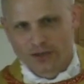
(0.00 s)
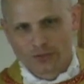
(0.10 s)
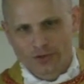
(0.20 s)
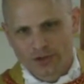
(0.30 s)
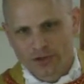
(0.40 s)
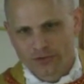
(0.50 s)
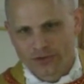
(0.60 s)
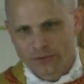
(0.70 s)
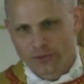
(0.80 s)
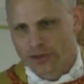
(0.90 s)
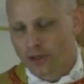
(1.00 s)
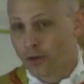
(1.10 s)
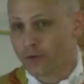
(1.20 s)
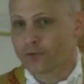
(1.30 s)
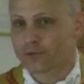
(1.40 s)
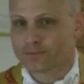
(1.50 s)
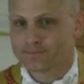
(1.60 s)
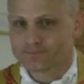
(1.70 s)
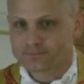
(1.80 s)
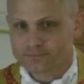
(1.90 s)
and then over here is everything
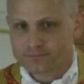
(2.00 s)
else.